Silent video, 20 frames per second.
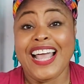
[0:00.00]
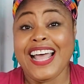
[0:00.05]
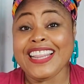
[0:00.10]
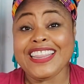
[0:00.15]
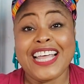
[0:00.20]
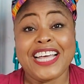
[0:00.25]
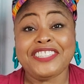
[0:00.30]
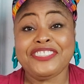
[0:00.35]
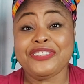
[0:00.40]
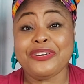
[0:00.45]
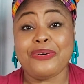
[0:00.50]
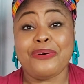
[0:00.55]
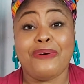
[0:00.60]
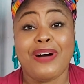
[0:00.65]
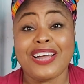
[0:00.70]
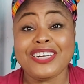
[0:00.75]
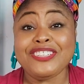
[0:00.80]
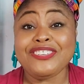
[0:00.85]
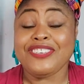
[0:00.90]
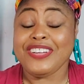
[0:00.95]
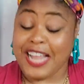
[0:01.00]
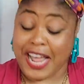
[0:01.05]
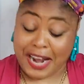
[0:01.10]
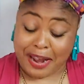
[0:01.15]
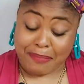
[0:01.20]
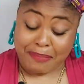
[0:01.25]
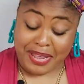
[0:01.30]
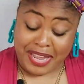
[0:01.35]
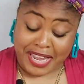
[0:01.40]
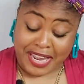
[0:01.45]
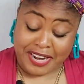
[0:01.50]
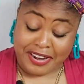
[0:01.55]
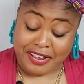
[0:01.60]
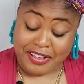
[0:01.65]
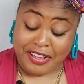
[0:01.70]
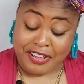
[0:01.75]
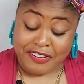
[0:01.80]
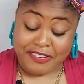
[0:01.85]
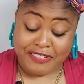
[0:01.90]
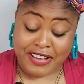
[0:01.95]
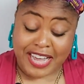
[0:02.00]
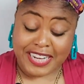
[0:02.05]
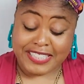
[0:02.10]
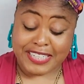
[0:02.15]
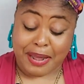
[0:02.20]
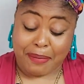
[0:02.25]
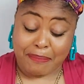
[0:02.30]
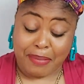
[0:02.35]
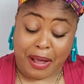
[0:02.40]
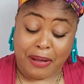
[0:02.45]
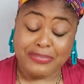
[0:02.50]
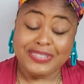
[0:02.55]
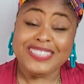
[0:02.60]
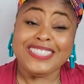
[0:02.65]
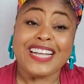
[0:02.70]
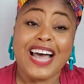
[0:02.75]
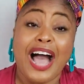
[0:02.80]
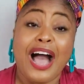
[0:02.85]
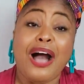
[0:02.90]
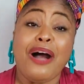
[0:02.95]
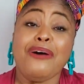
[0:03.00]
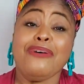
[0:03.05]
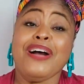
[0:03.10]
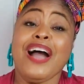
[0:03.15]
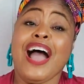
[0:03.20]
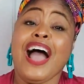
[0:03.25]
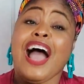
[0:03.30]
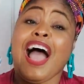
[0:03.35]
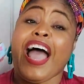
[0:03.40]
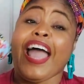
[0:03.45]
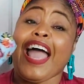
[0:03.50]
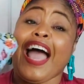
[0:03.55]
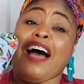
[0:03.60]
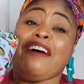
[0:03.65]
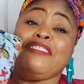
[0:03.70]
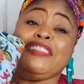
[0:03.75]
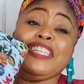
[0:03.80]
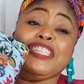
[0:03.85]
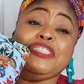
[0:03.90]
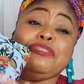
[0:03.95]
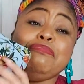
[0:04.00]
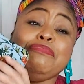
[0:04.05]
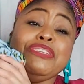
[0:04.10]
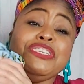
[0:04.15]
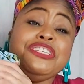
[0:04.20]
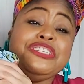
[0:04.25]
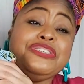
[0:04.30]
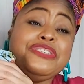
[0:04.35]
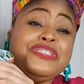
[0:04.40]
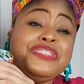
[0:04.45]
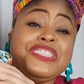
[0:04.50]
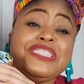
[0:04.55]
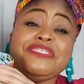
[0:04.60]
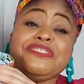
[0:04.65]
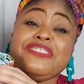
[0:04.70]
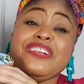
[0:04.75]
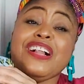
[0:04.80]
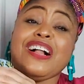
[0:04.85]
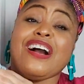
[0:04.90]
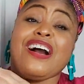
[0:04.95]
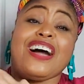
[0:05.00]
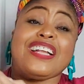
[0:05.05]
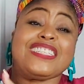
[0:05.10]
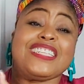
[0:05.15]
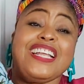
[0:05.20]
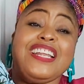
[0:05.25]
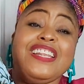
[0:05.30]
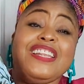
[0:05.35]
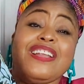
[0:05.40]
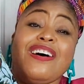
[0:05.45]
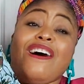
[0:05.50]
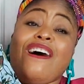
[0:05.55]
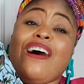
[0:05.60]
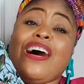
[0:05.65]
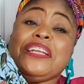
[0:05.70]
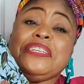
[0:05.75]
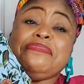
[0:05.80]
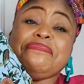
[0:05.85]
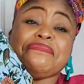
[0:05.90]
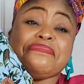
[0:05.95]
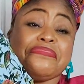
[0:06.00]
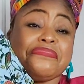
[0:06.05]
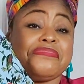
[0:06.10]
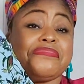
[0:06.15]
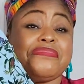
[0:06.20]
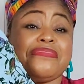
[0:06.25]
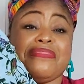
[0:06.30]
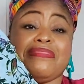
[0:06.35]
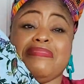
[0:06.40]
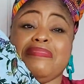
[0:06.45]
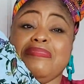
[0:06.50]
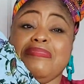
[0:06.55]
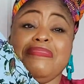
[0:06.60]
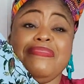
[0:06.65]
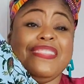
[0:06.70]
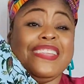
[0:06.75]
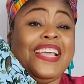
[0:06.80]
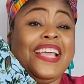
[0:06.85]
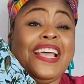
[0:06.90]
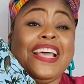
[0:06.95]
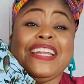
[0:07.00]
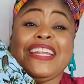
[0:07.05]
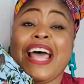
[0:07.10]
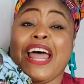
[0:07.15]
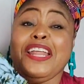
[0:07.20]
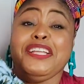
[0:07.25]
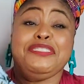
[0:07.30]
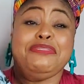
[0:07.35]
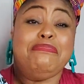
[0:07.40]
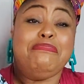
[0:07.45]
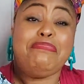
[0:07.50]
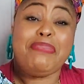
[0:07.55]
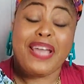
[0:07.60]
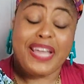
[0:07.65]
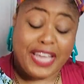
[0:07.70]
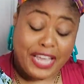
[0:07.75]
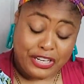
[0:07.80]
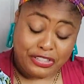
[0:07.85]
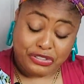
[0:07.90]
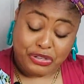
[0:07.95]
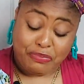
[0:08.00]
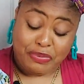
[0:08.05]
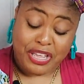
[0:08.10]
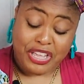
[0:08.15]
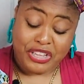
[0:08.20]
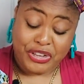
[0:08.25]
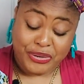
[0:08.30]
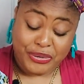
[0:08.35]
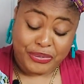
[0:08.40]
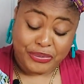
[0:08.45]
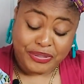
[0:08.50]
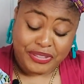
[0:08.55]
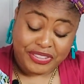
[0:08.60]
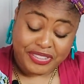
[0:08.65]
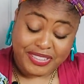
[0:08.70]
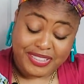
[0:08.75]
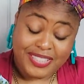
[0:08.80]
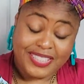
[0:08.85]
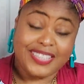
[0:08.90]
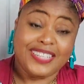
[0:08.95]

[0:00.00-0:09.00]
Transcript: that's the quandary that I'm in right about now. I have this beautiful cotton lawn that is begging to be used.